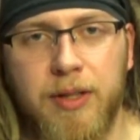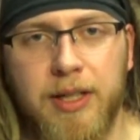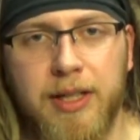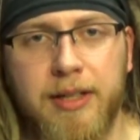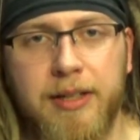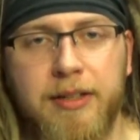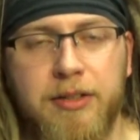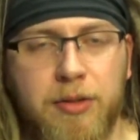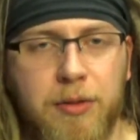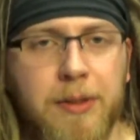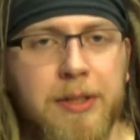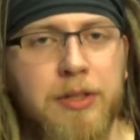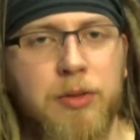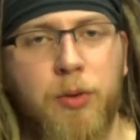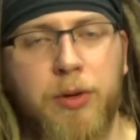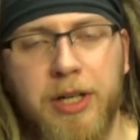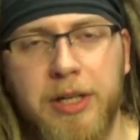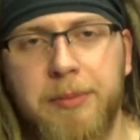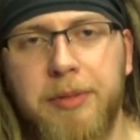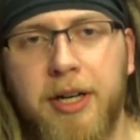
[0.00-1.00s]
is only
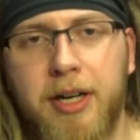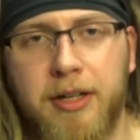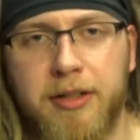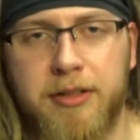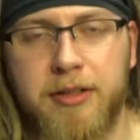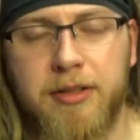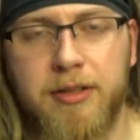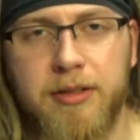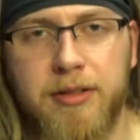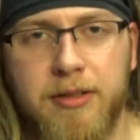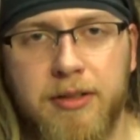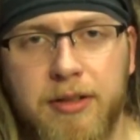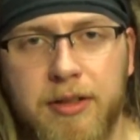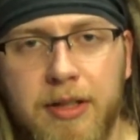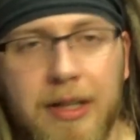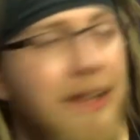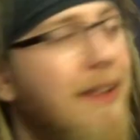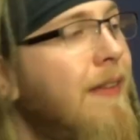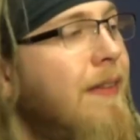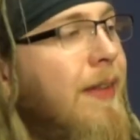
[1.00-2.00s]
20 bucks,
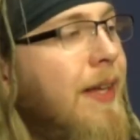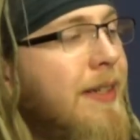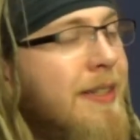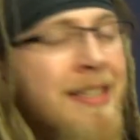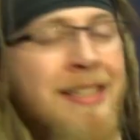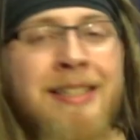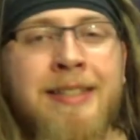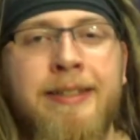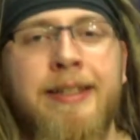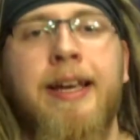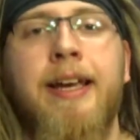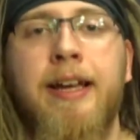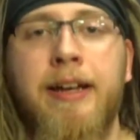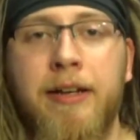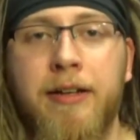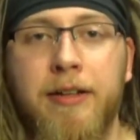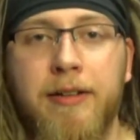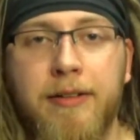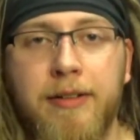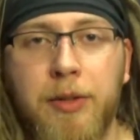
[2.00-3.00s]
that's
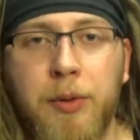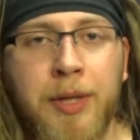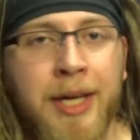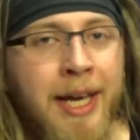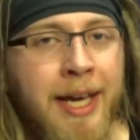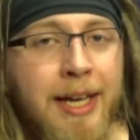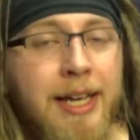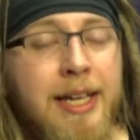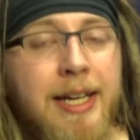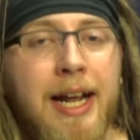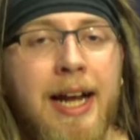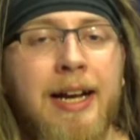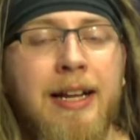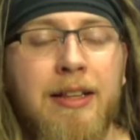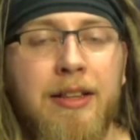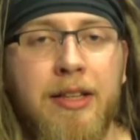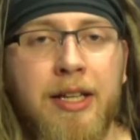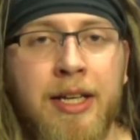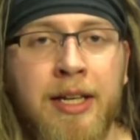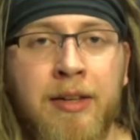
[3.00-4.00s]
insane. You can't get
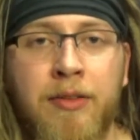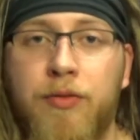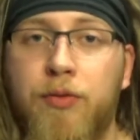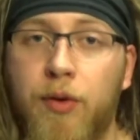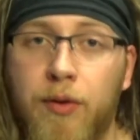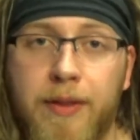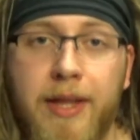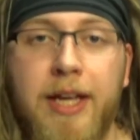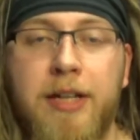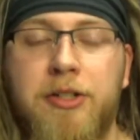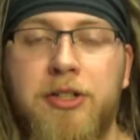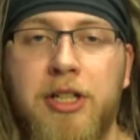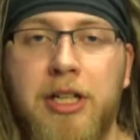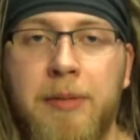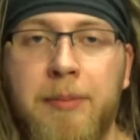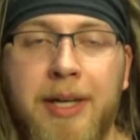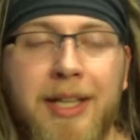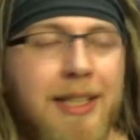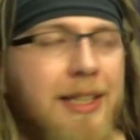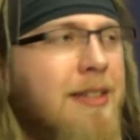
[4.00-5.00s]
anything for that
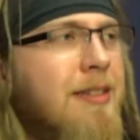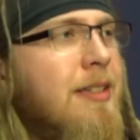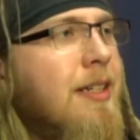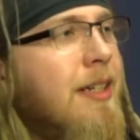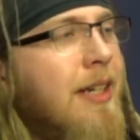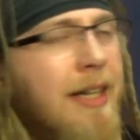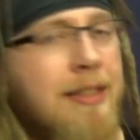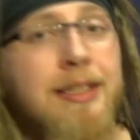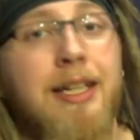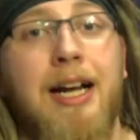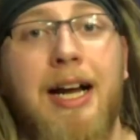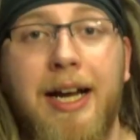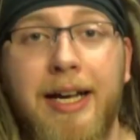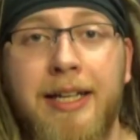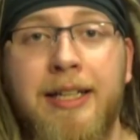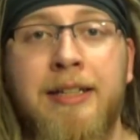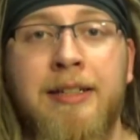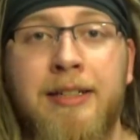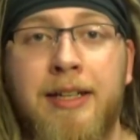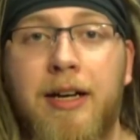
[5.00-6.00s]
cheap, at least not that I
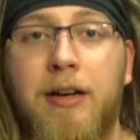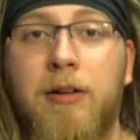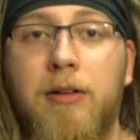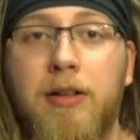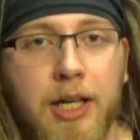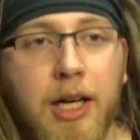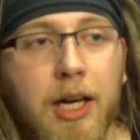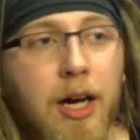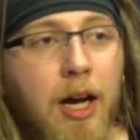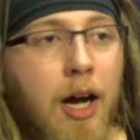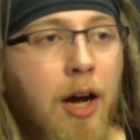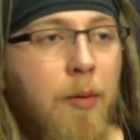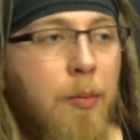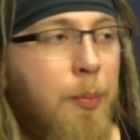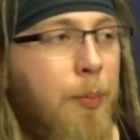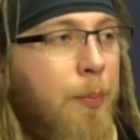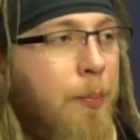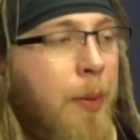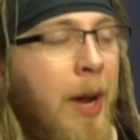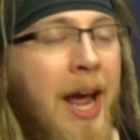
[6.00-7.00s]
can tell. A
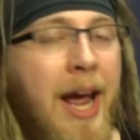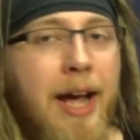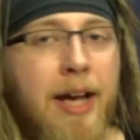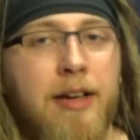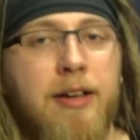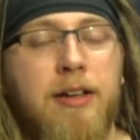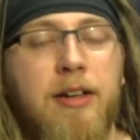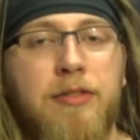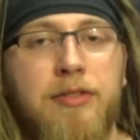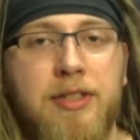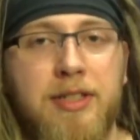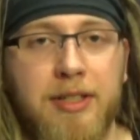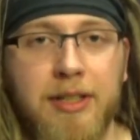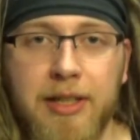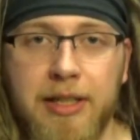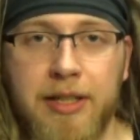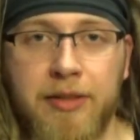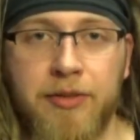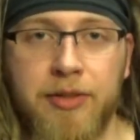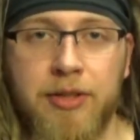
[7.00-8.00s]
pack of
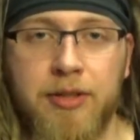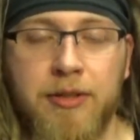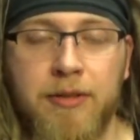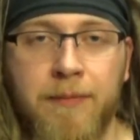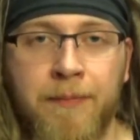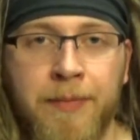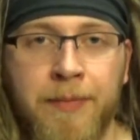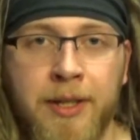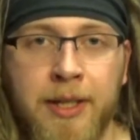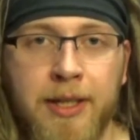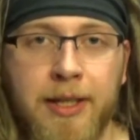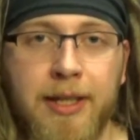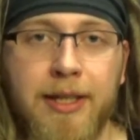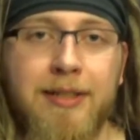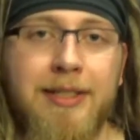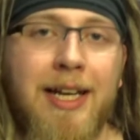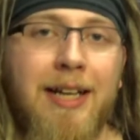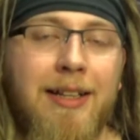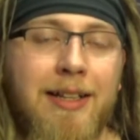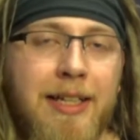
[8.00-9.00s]
sleeves is
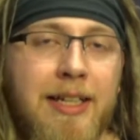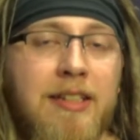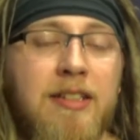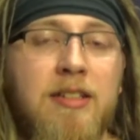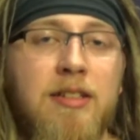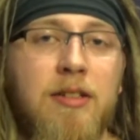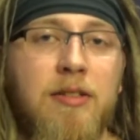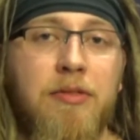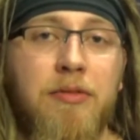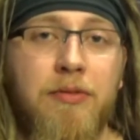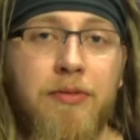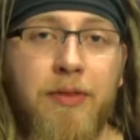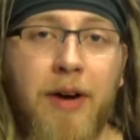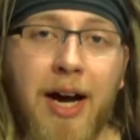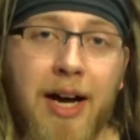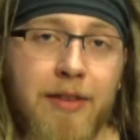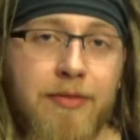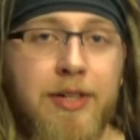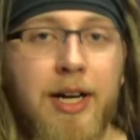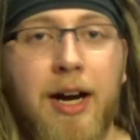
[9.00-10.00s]
at least
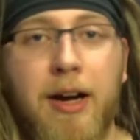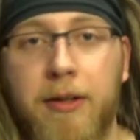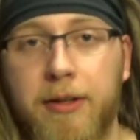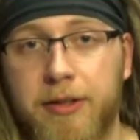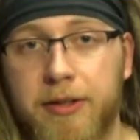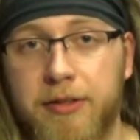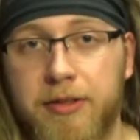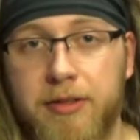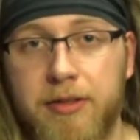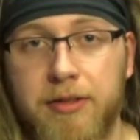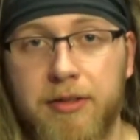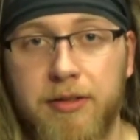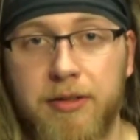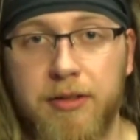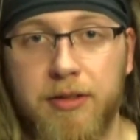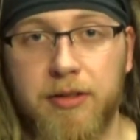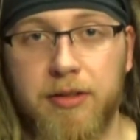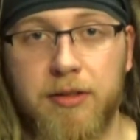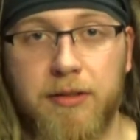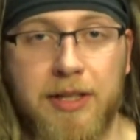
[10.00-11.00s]
$5.
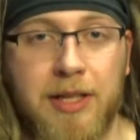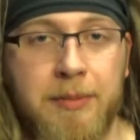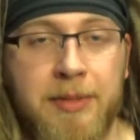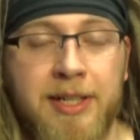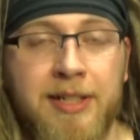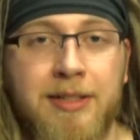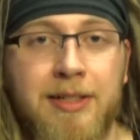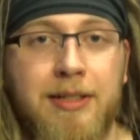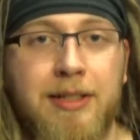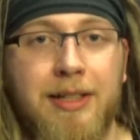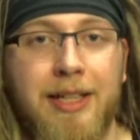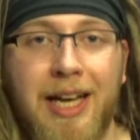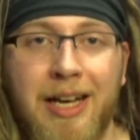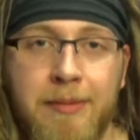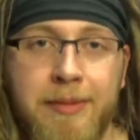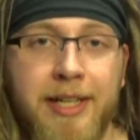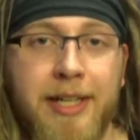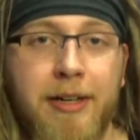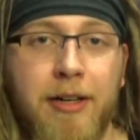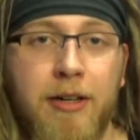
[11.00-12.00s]
So that means the
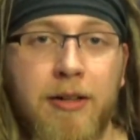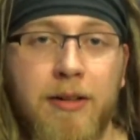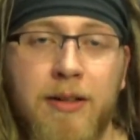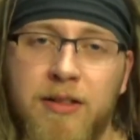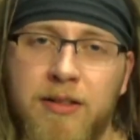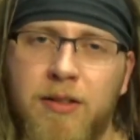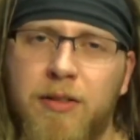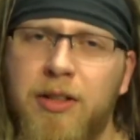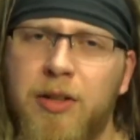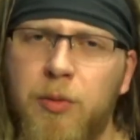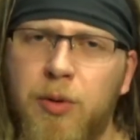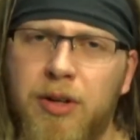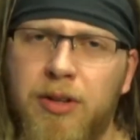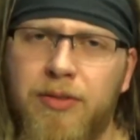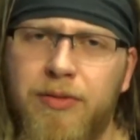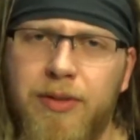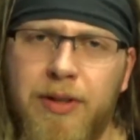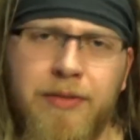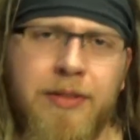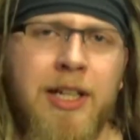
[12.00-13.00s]
laminator is only worth
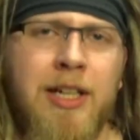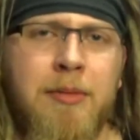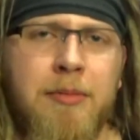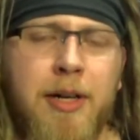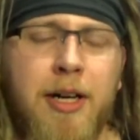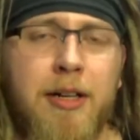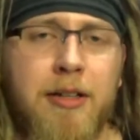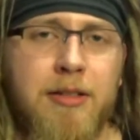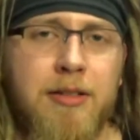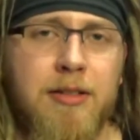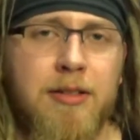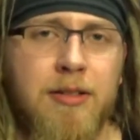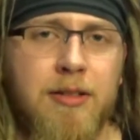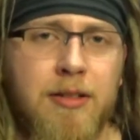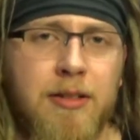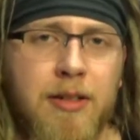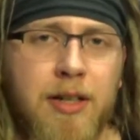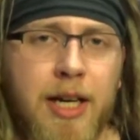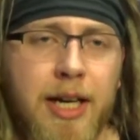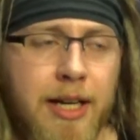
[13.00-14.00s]
15 bucks.
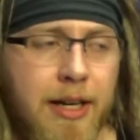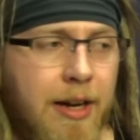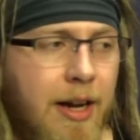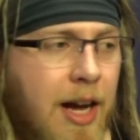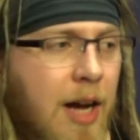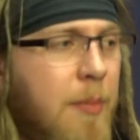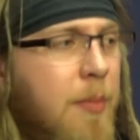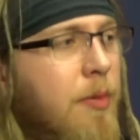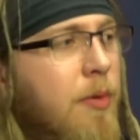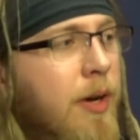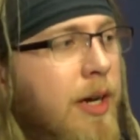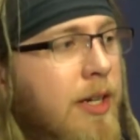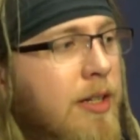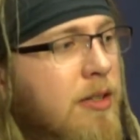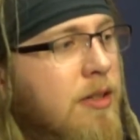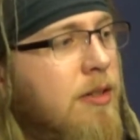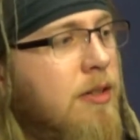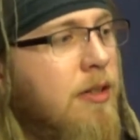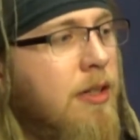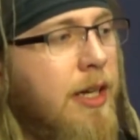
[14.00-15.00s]
And it
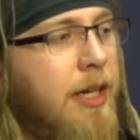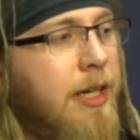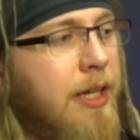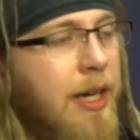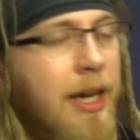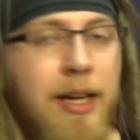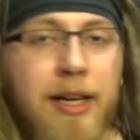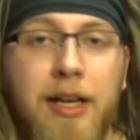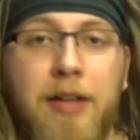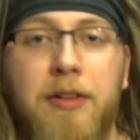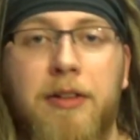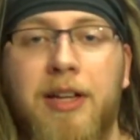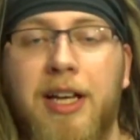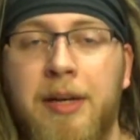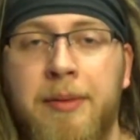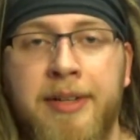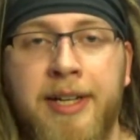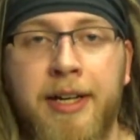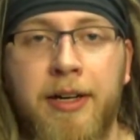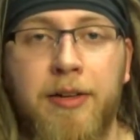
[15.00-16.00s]
operates like any other
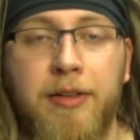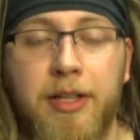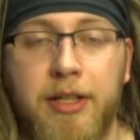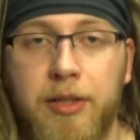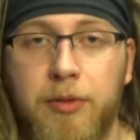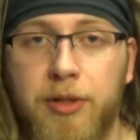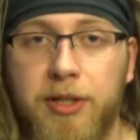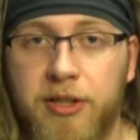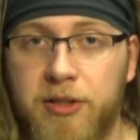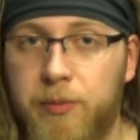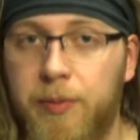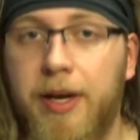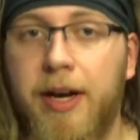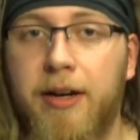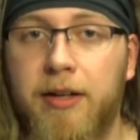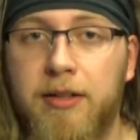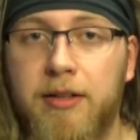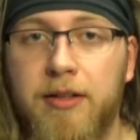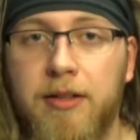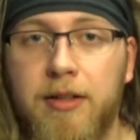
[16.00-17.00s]
laminator that you would
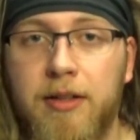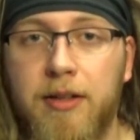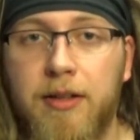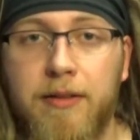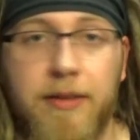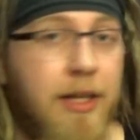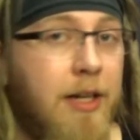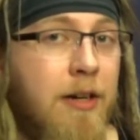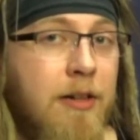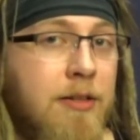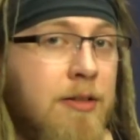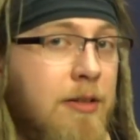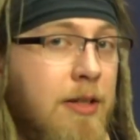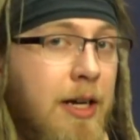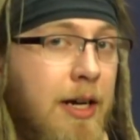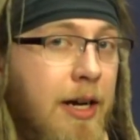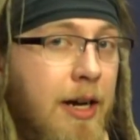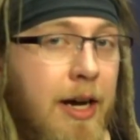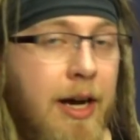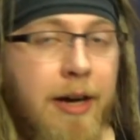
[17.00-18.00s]
expect that is
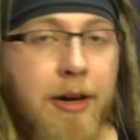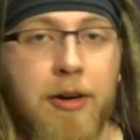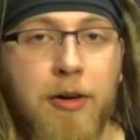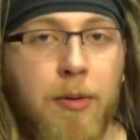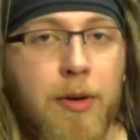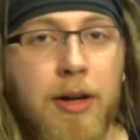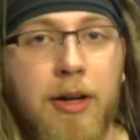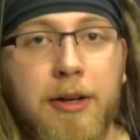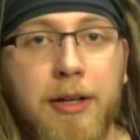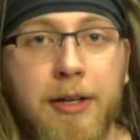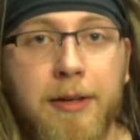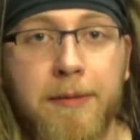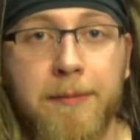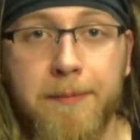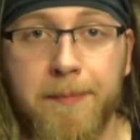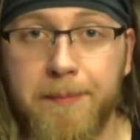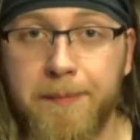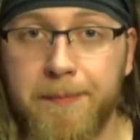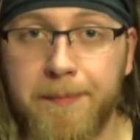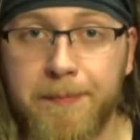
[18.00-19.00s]
higher quality.
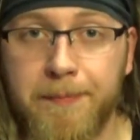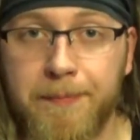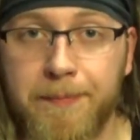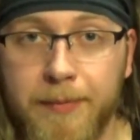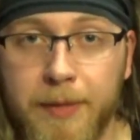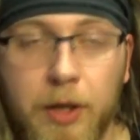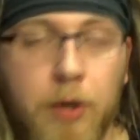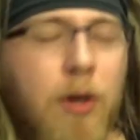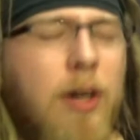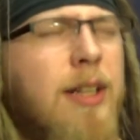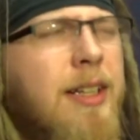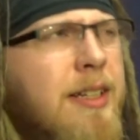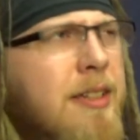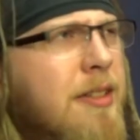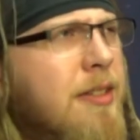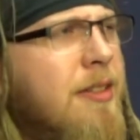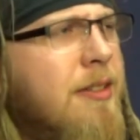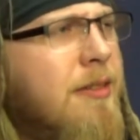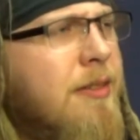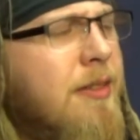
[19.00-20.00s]
Or at least